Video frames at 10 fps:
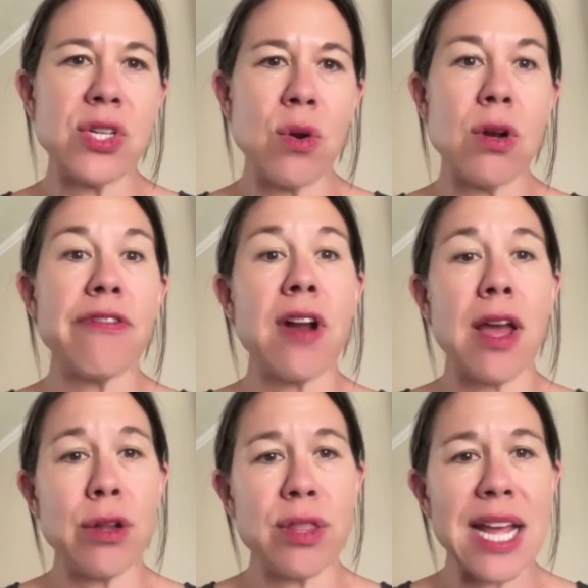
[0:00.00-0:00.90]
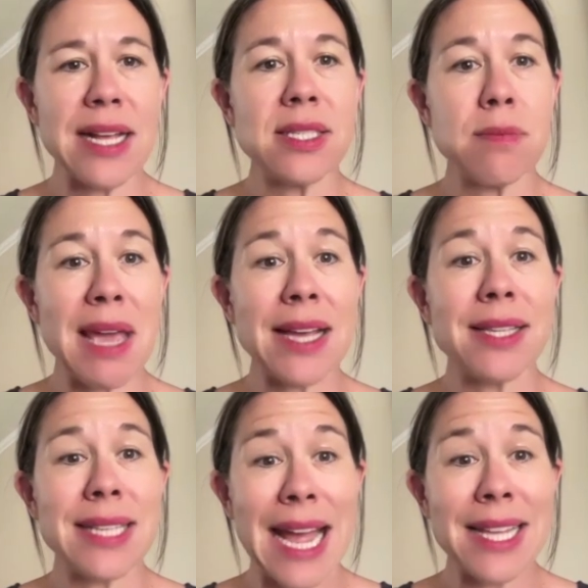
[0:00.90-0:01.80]
in order for other things to make
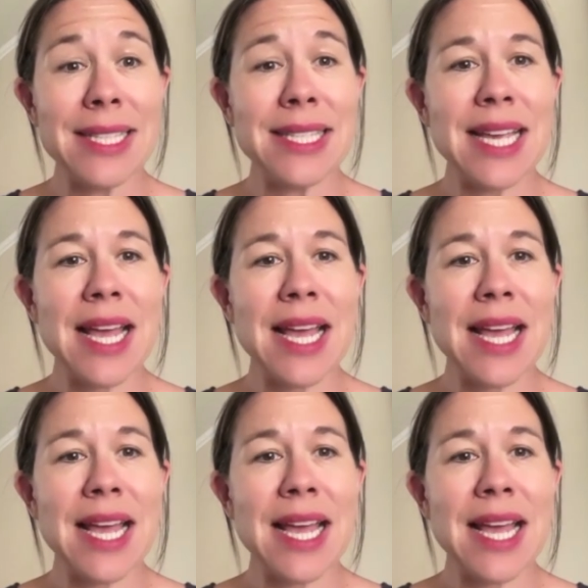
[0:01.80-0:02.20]
sense.